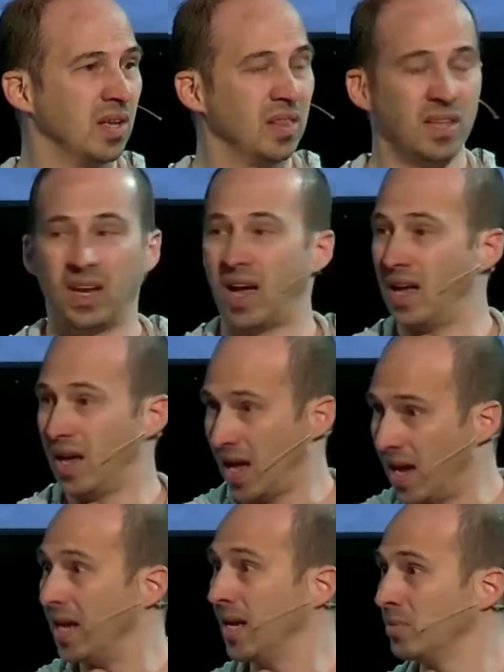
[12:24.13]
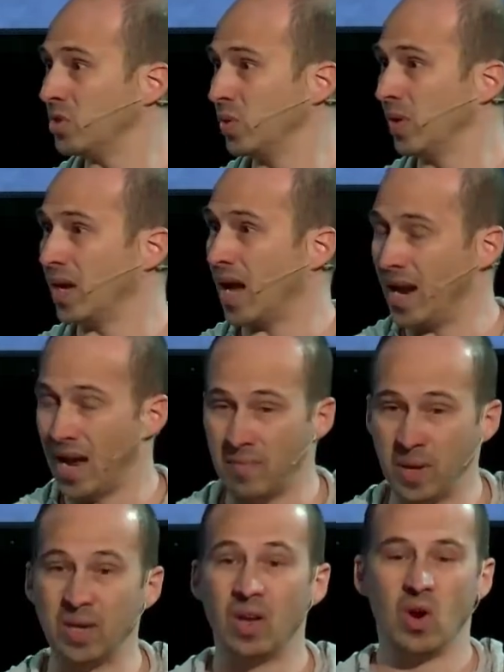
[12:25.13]
that I am truly God. I've
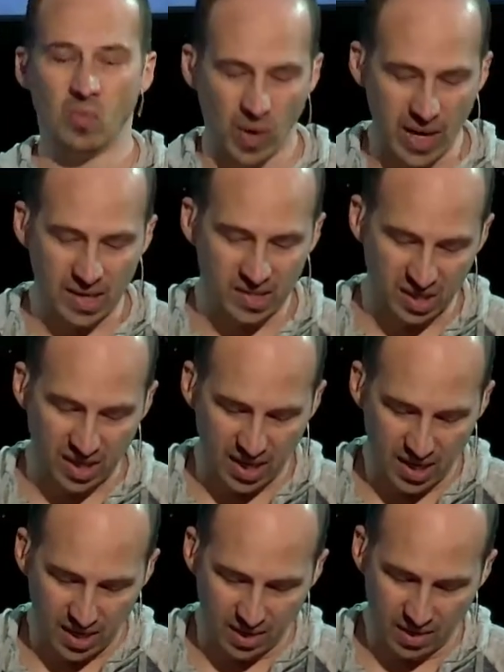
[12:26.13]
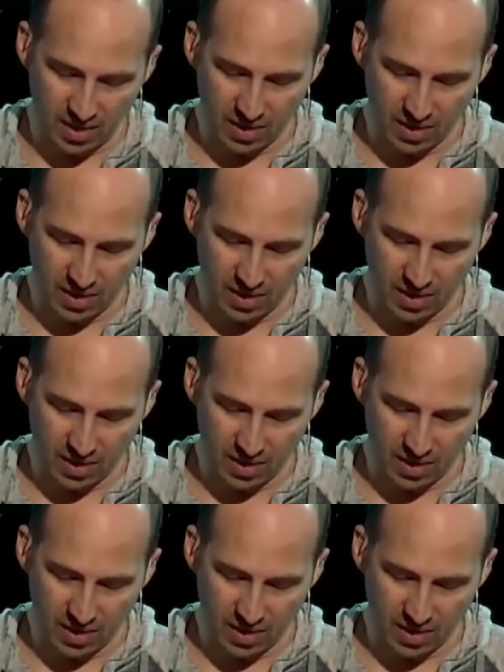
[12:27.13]
been raised again